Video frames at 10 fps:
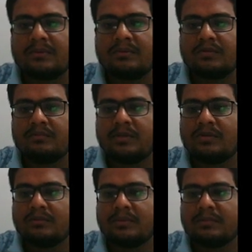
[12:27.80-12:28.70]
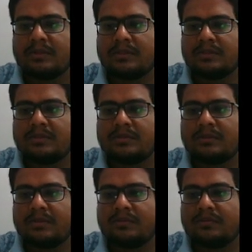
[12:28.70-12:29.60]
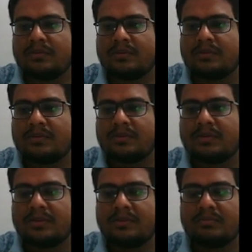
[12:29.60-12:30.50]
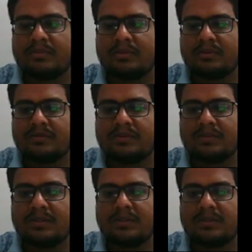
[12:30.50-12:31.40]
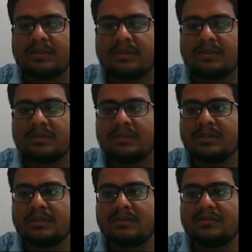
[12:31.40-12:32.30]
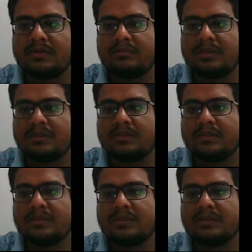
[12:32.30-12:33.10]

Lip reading: P of B complement, that is 3 by 4 into P of C, that is 1 by 3.